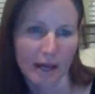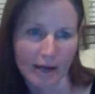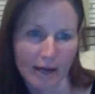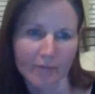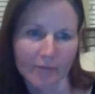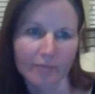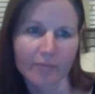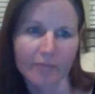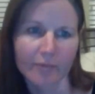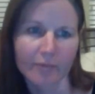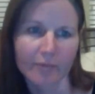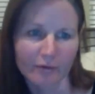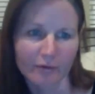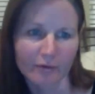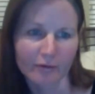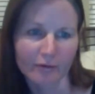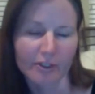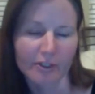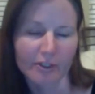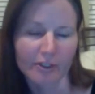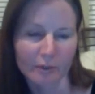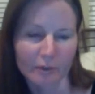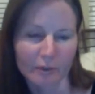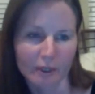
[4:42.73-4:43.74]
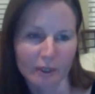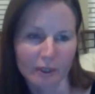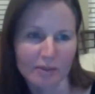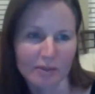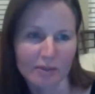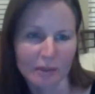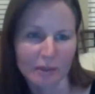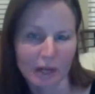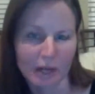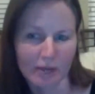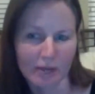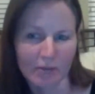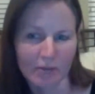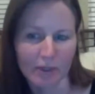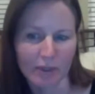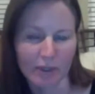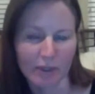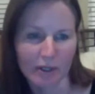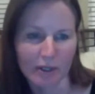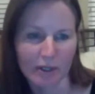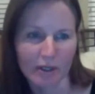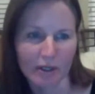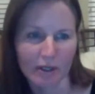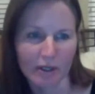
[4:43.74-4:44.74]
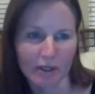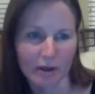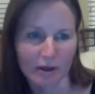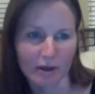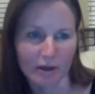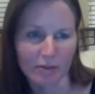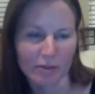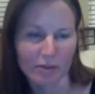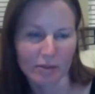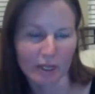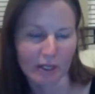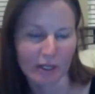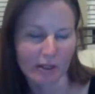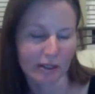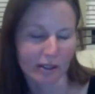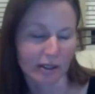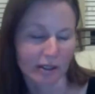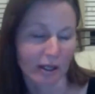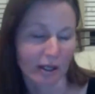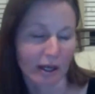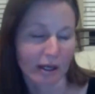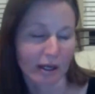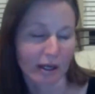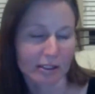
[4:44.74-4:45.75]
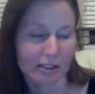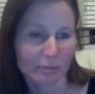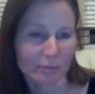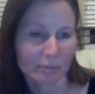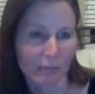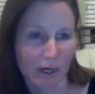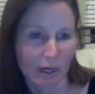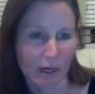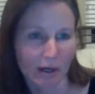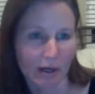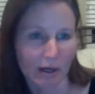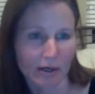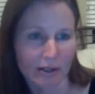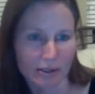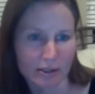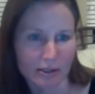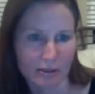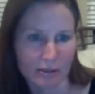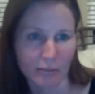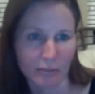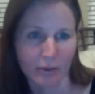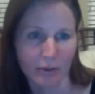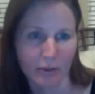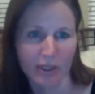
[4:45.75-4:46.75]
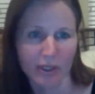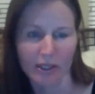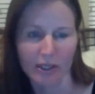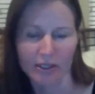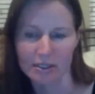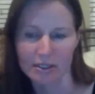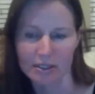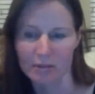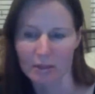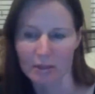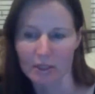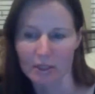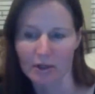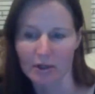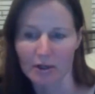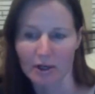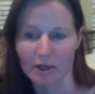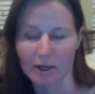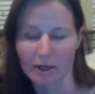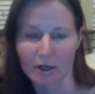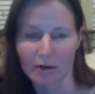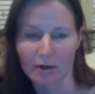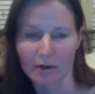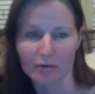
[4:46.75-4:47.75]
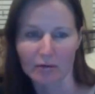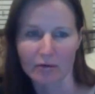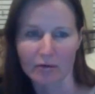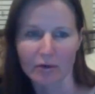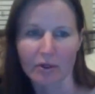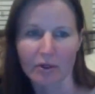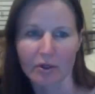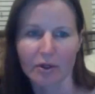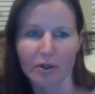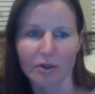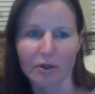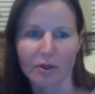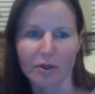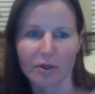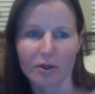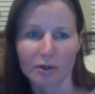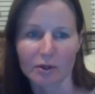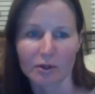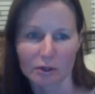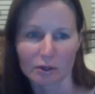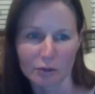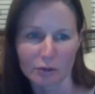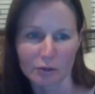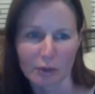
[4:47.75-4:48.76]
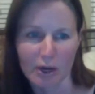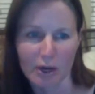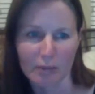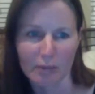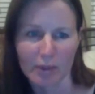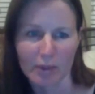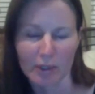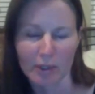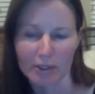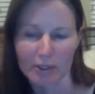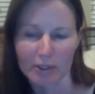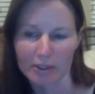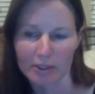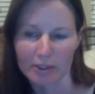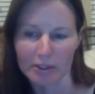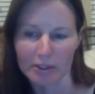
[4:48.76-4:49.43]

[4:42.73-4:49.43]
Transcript: the first one is what I put. Is what I think. X bar is a point estimator of the true population.